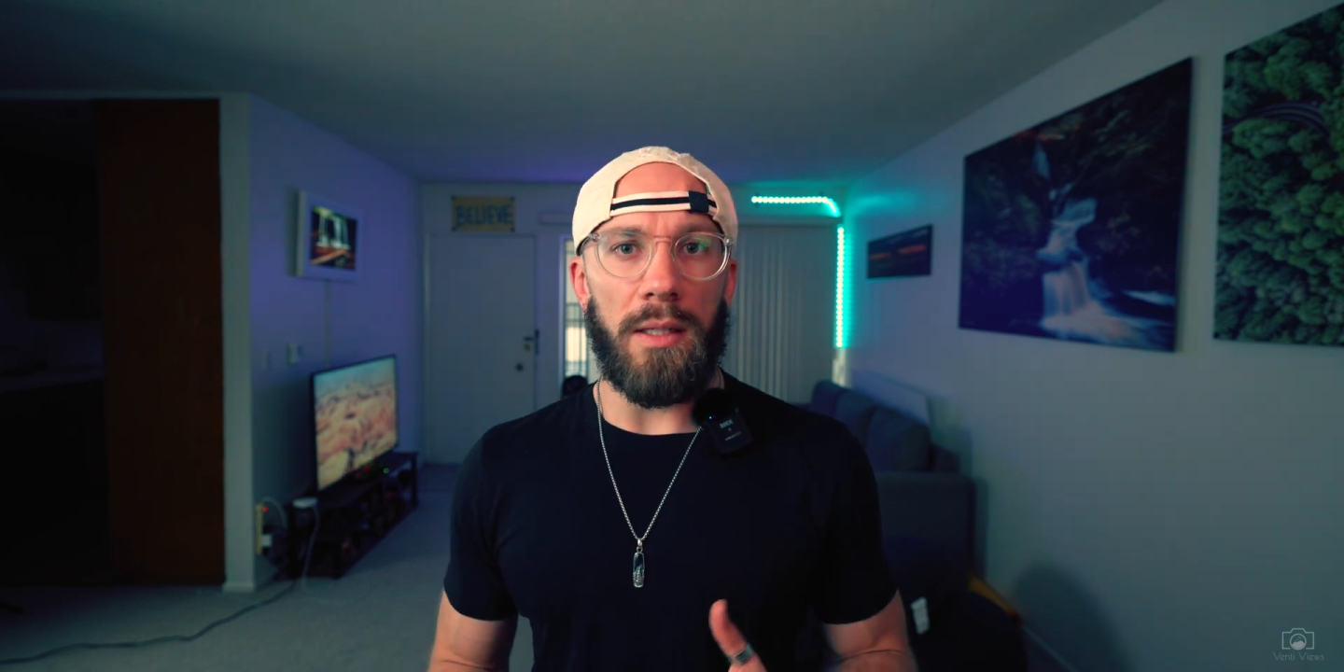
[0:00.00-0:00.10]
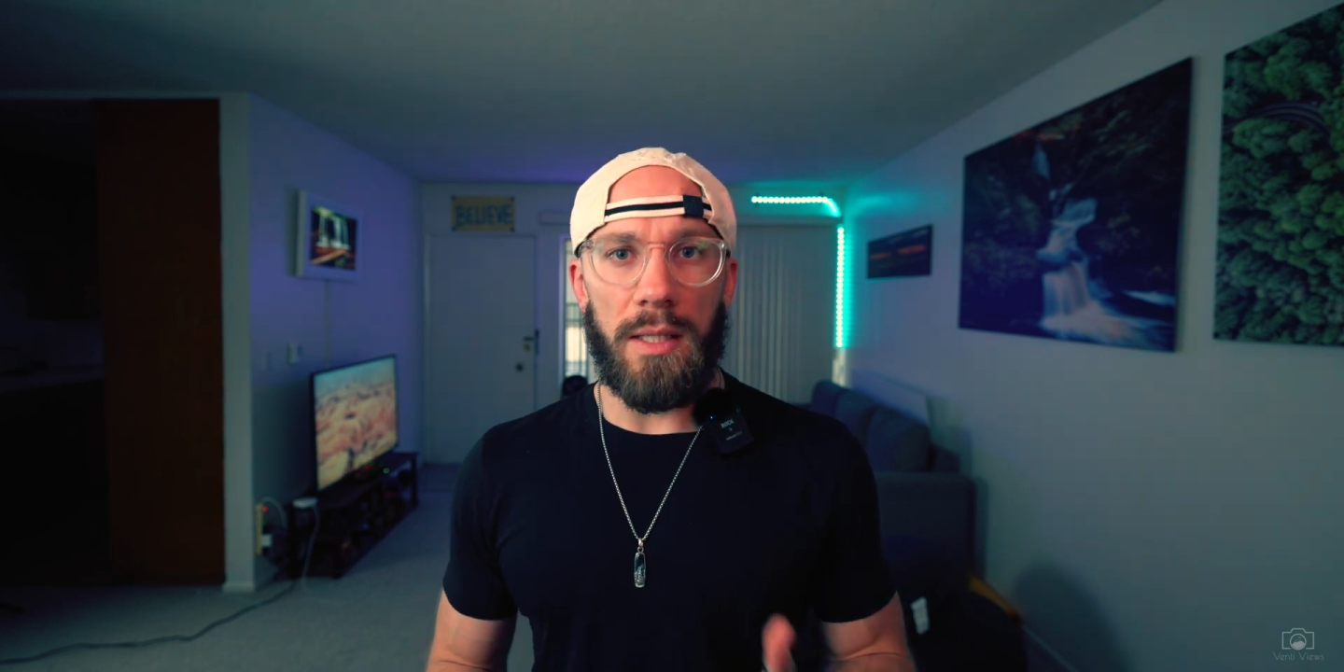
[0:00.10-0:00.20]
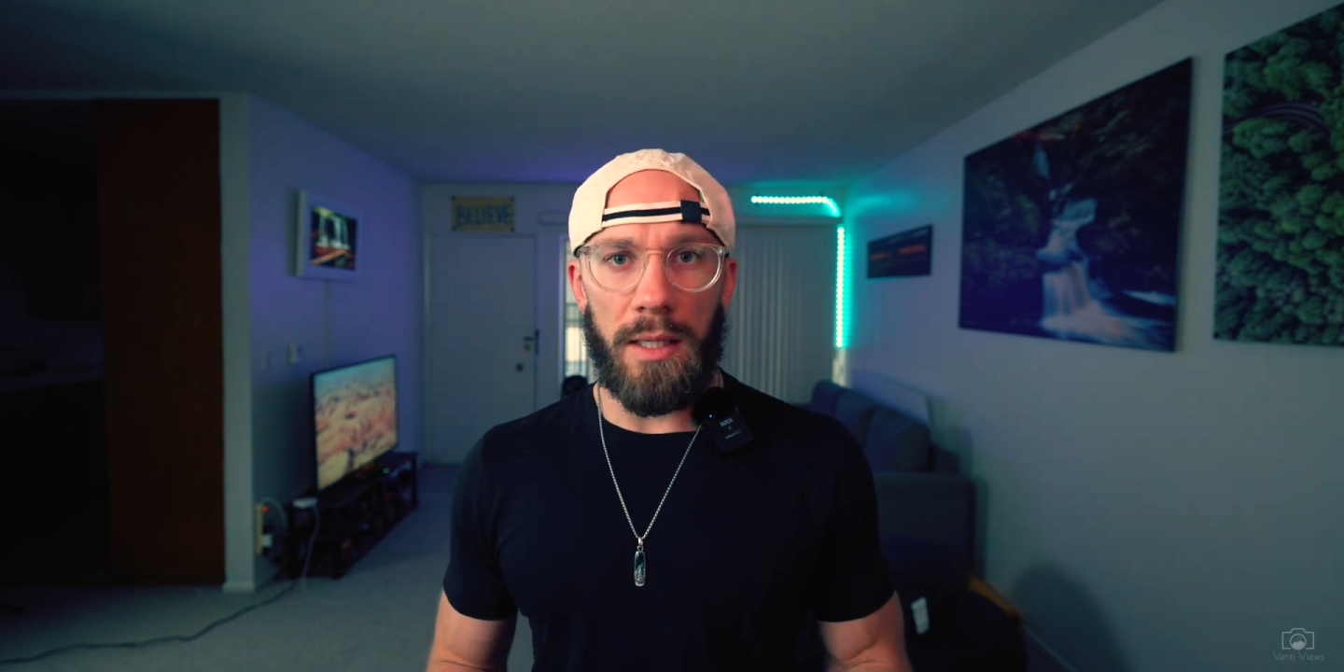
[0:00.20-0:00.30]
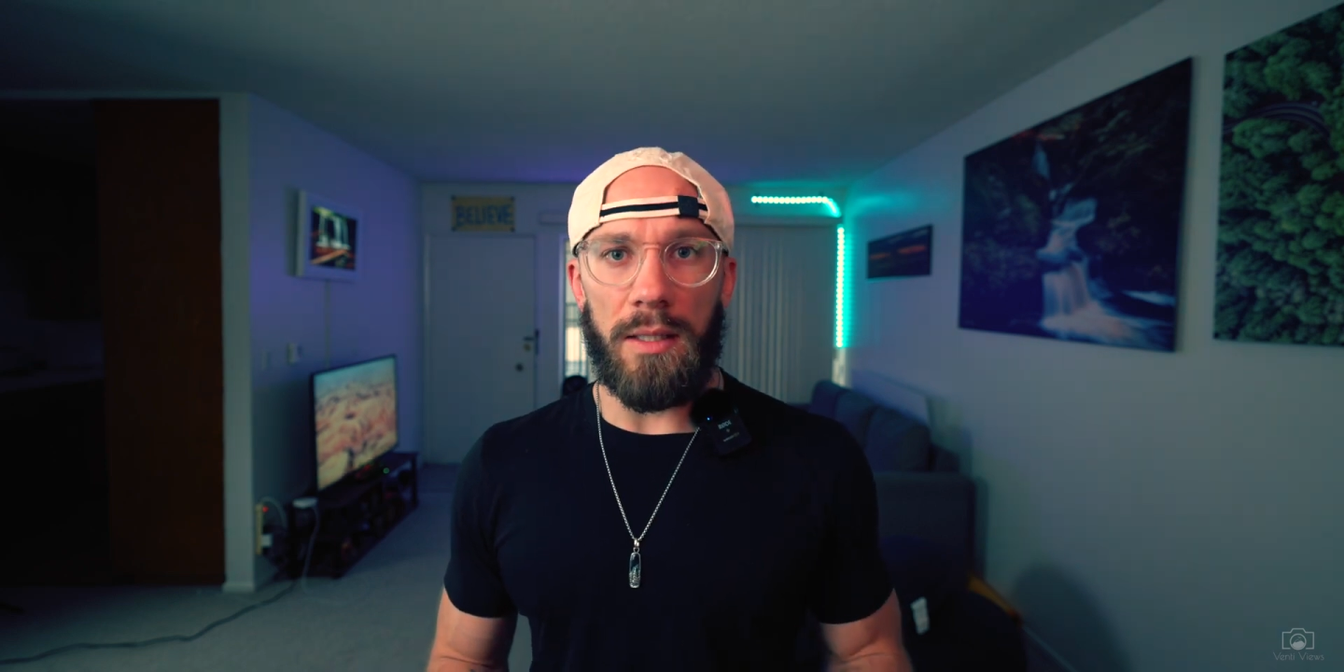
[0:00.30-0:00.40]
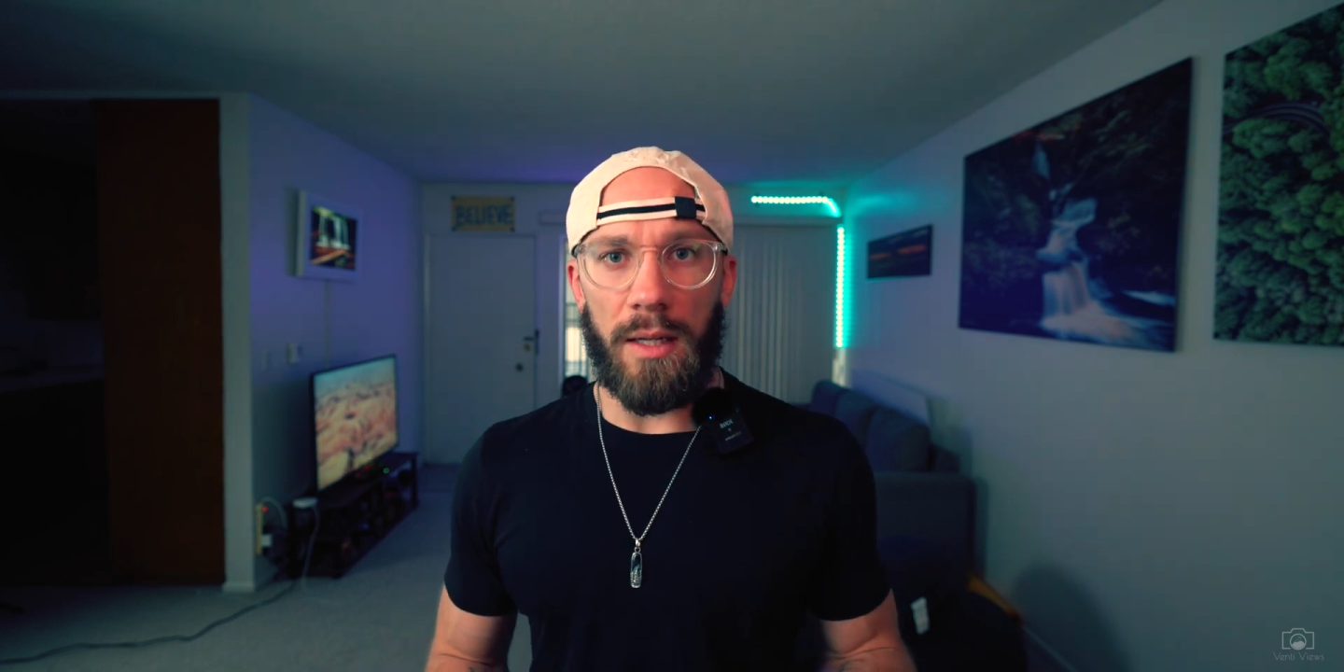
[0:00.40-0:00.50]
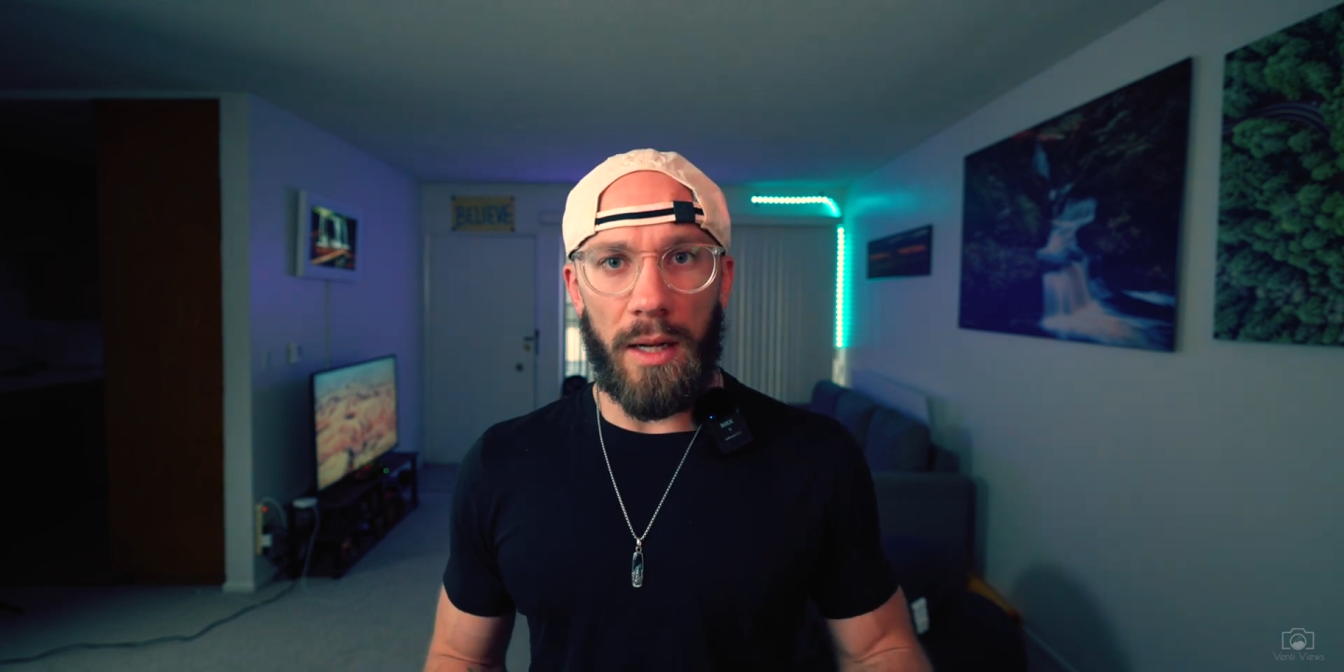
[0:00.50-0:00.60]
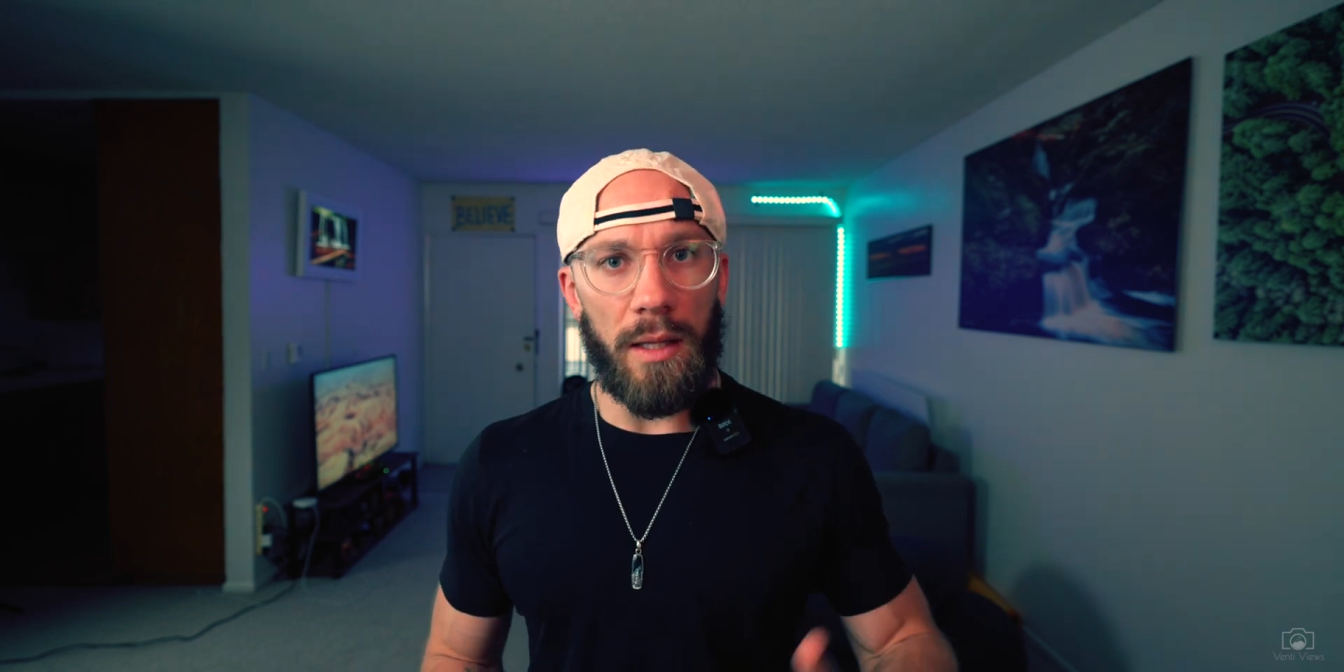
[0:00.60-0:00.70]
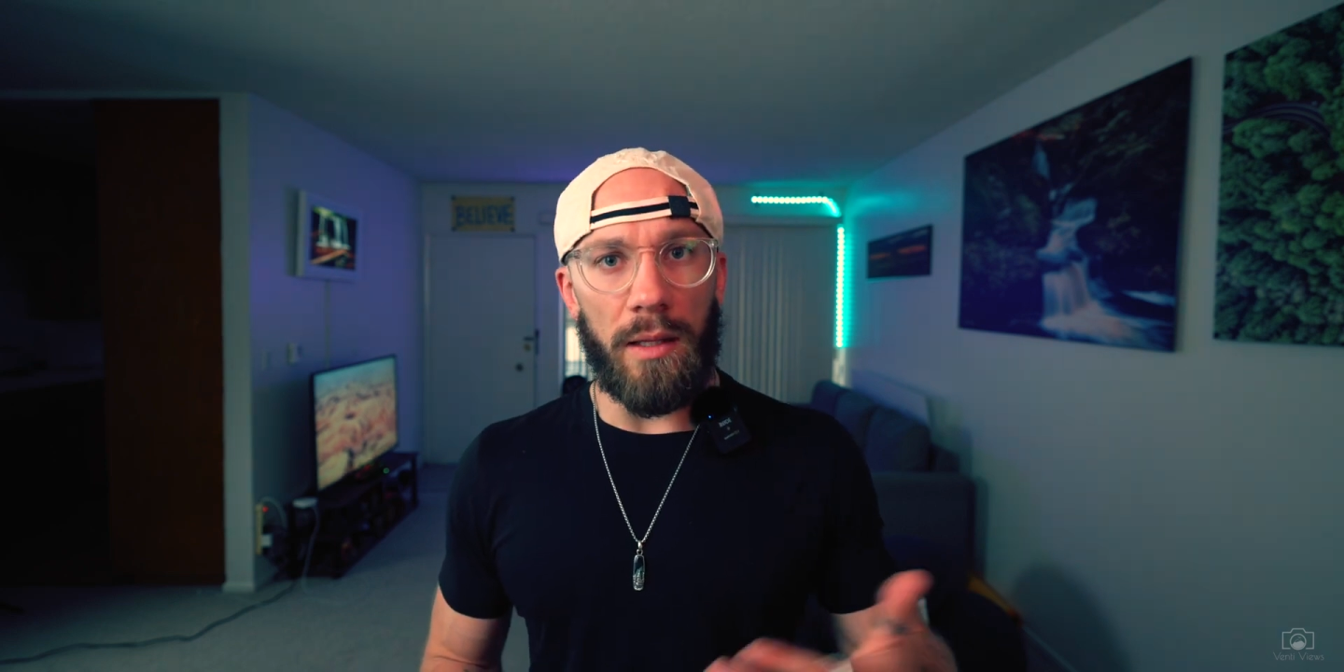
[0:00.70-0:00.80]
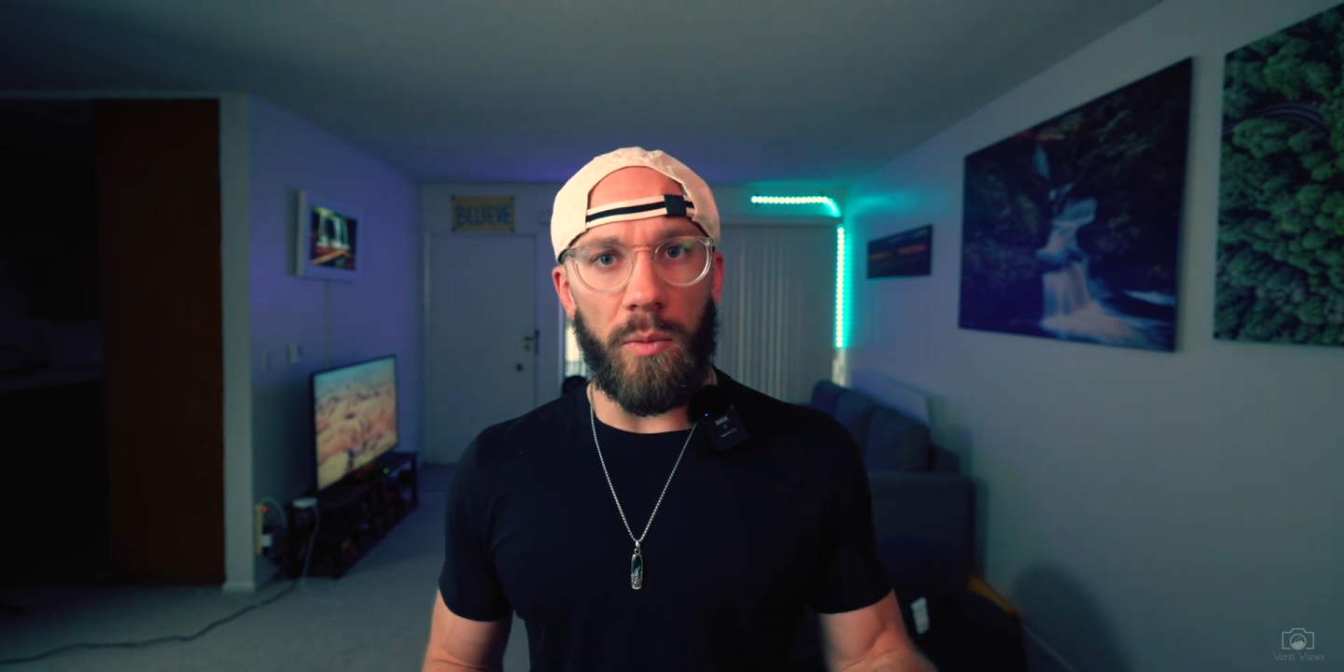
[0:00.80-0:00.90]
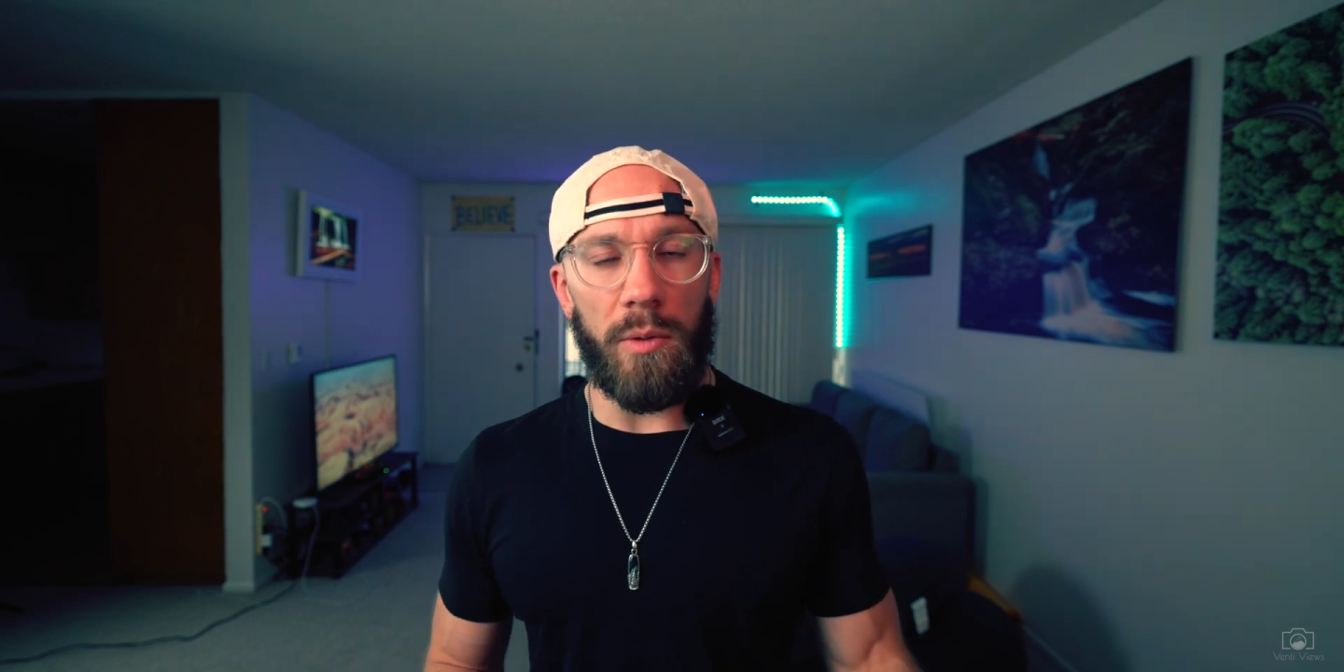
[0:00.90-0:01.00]
did
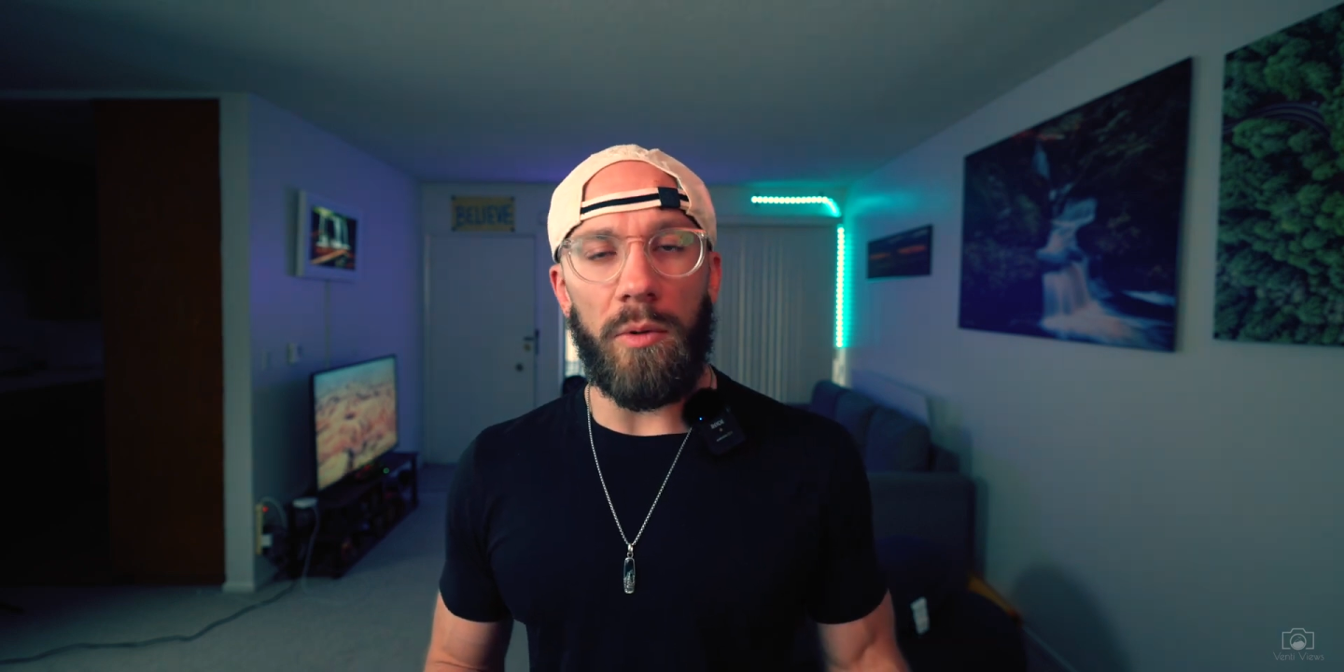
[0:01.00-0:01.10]
tonight that we